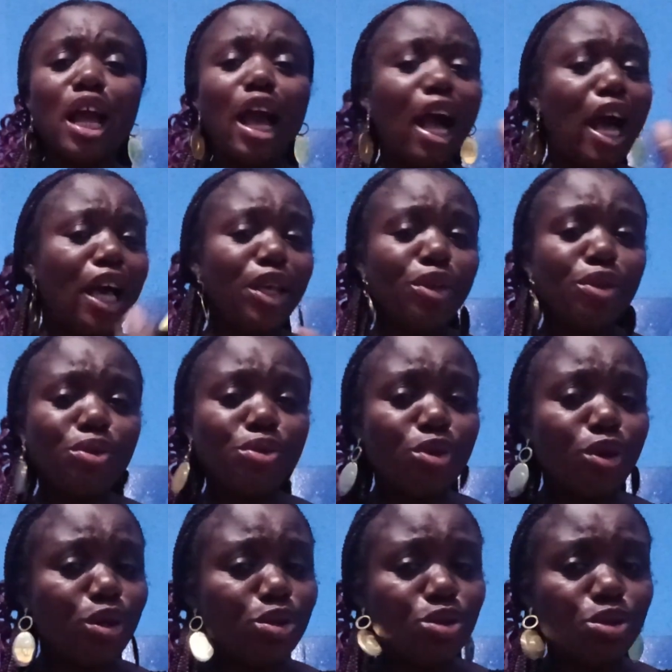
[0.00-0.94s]
how are you
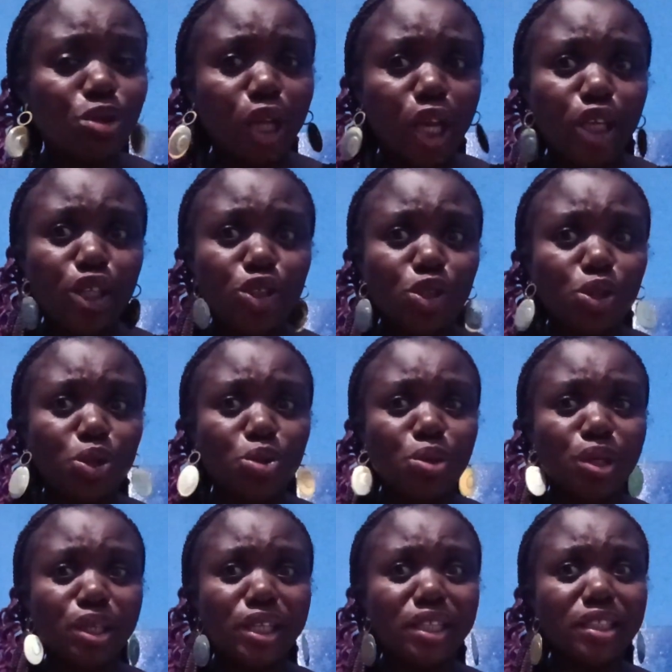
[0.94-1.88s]
going to
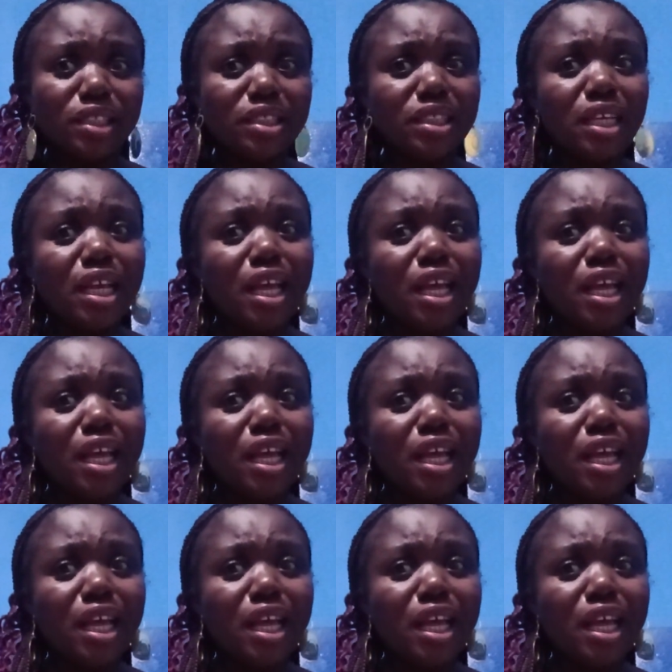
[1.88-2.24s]
enjoy it?